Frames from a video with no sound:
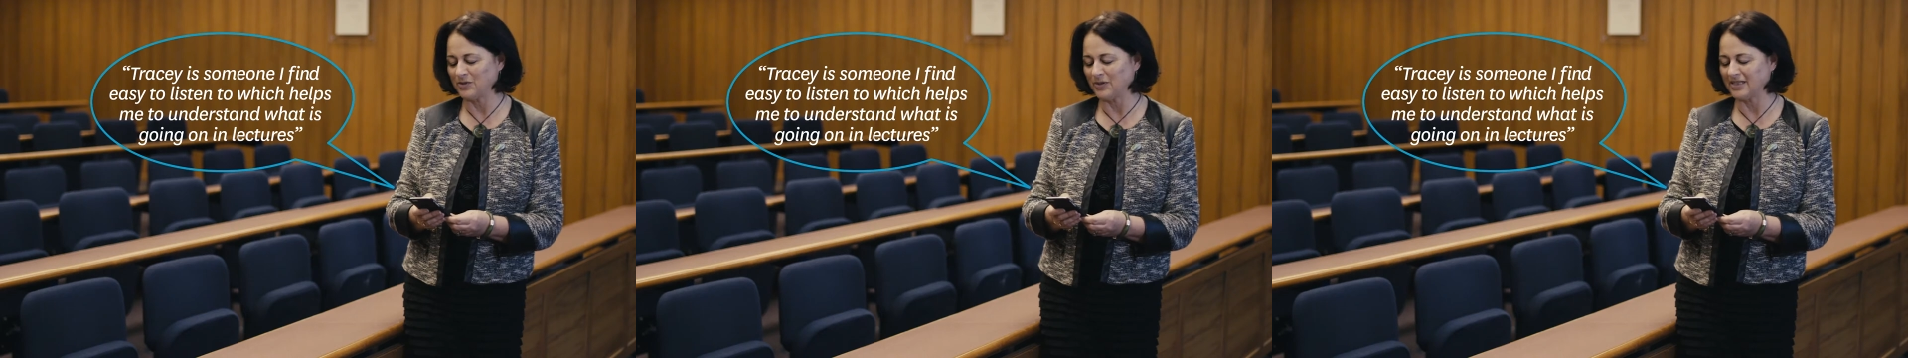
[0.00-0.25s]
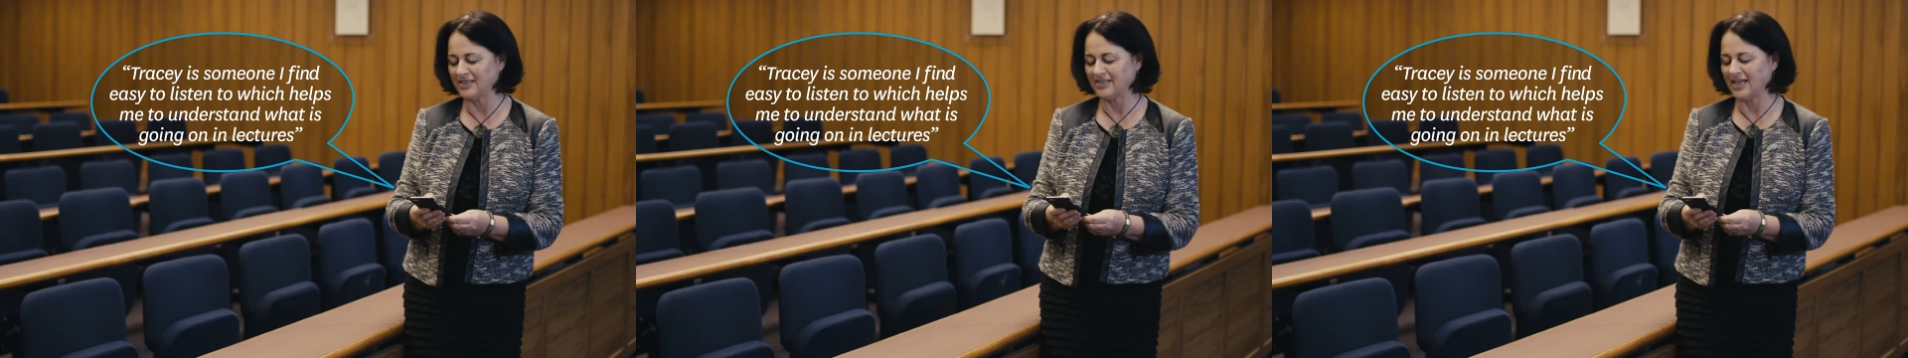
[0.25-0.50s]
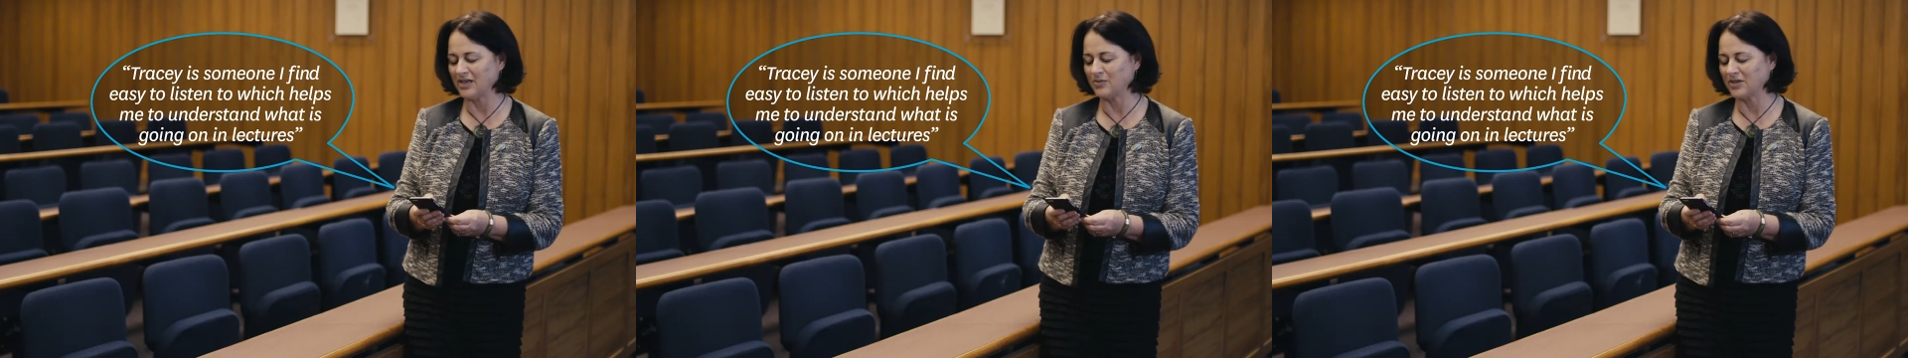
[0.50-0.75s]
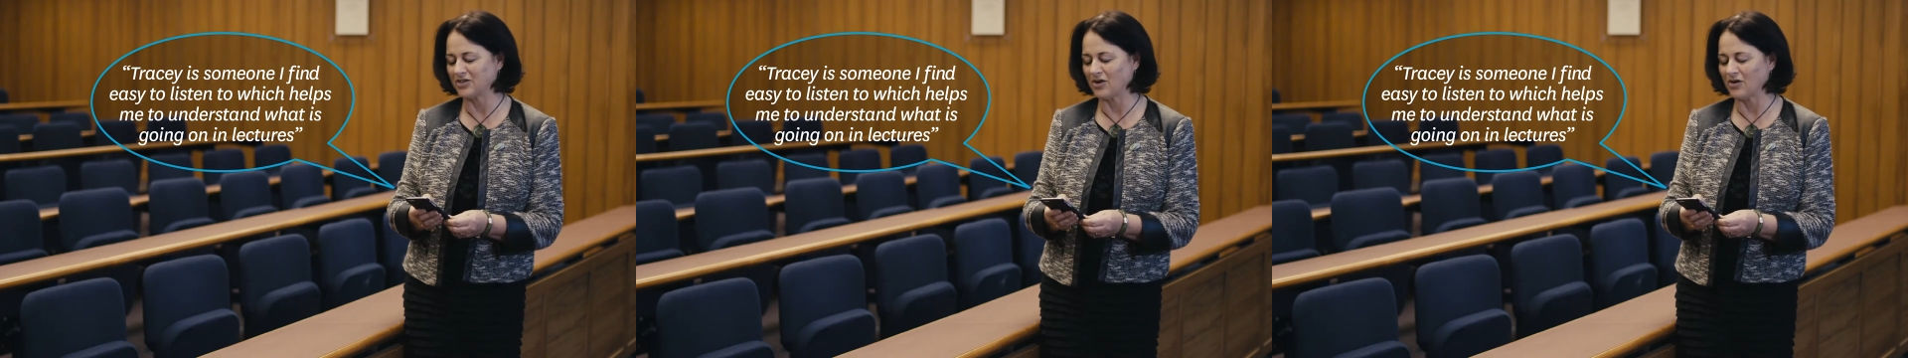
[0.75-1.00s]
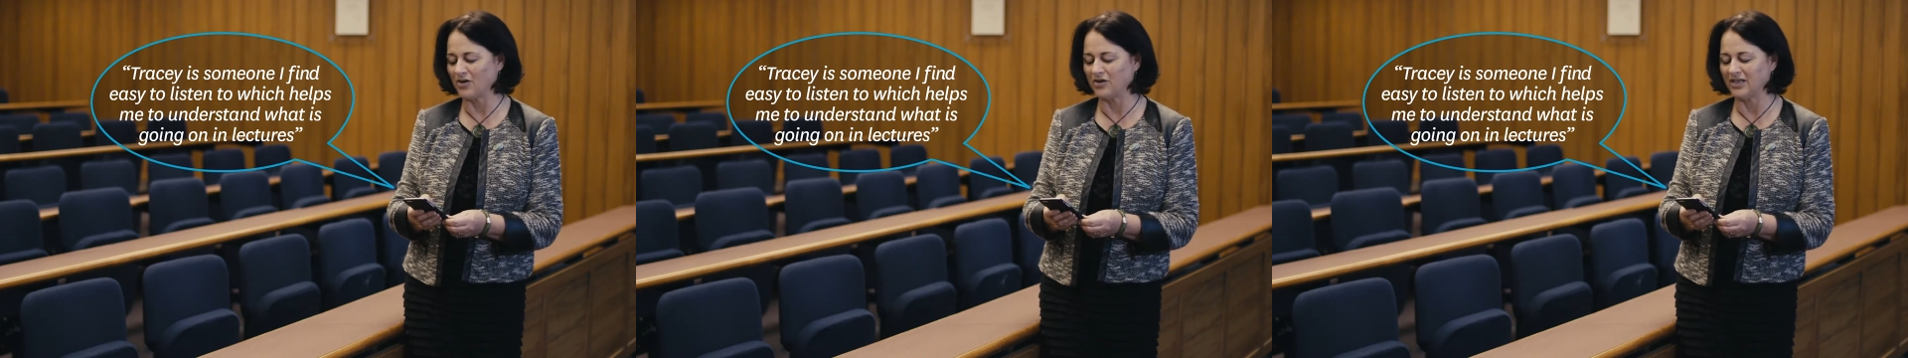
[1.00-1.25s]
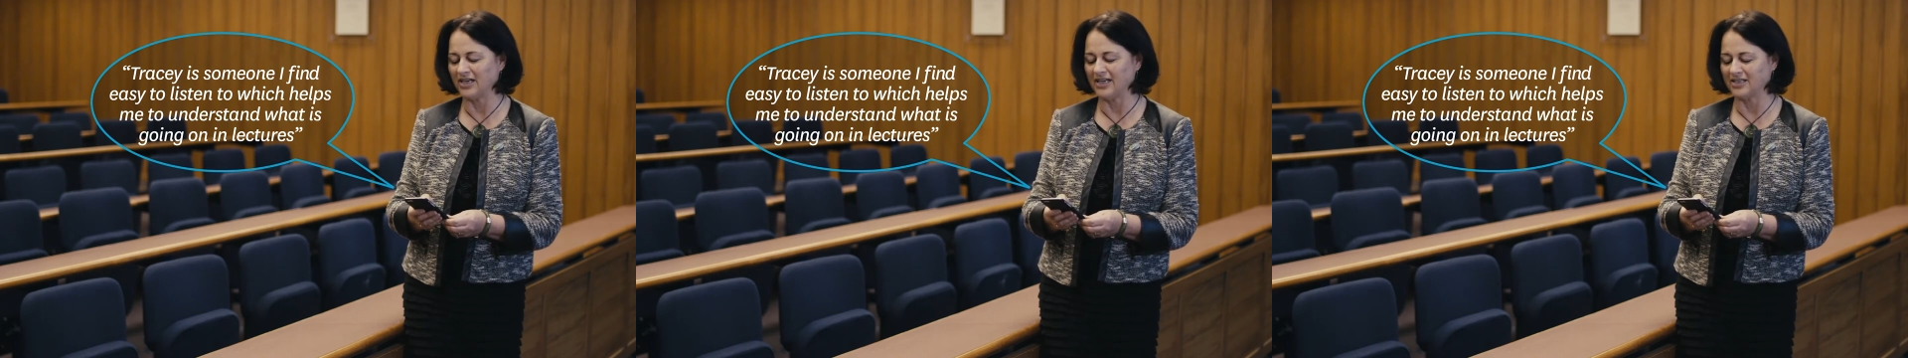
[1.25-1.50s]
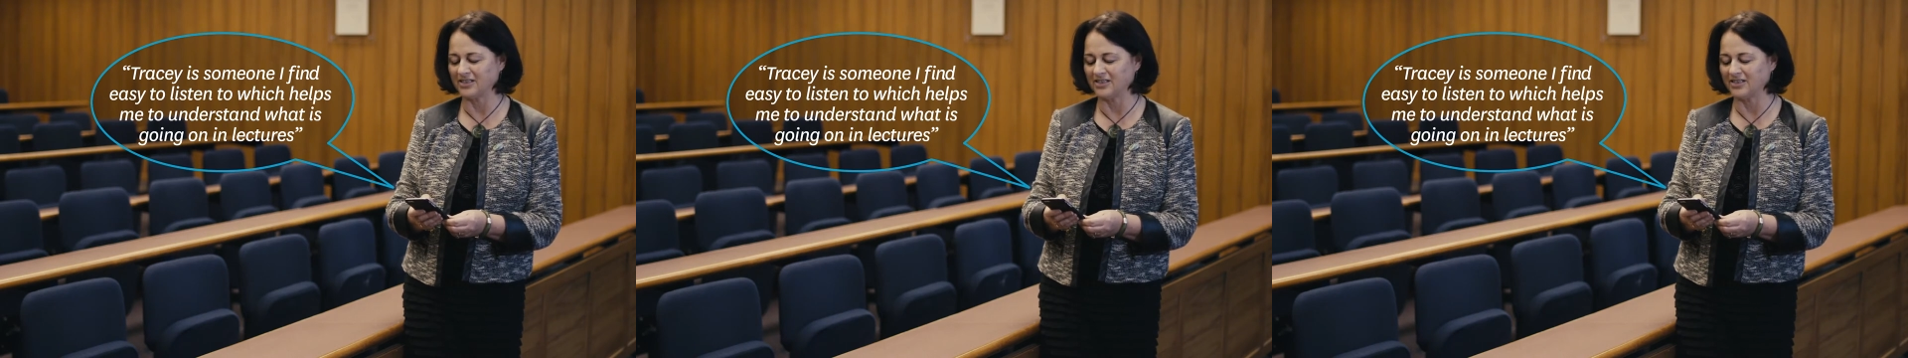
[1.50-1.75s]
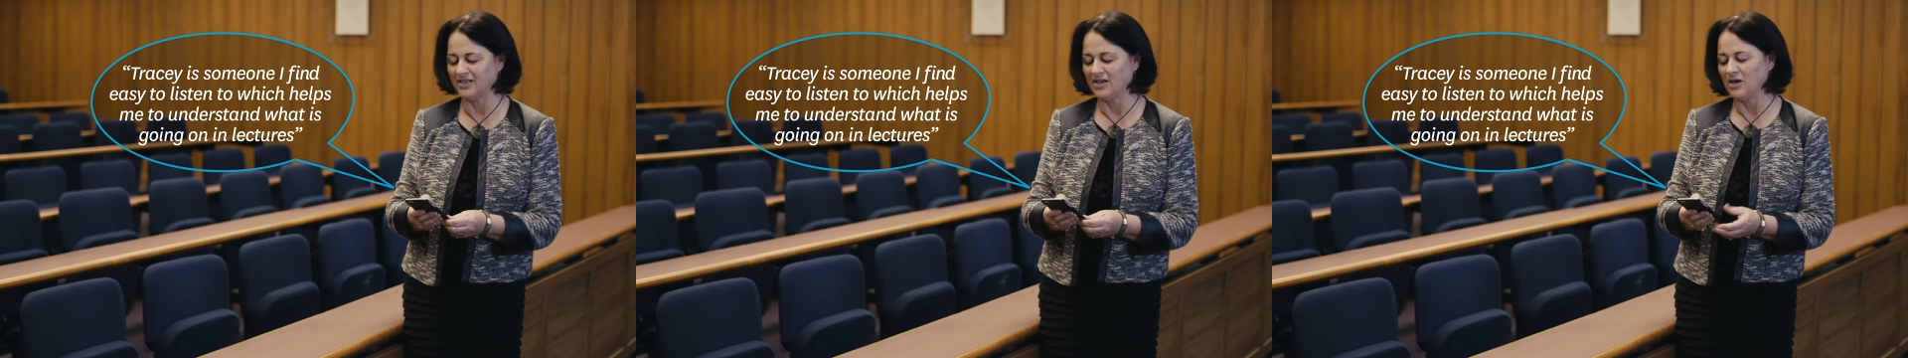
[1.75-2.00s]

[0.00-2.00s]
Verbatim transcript: to understand what is going on in lectures.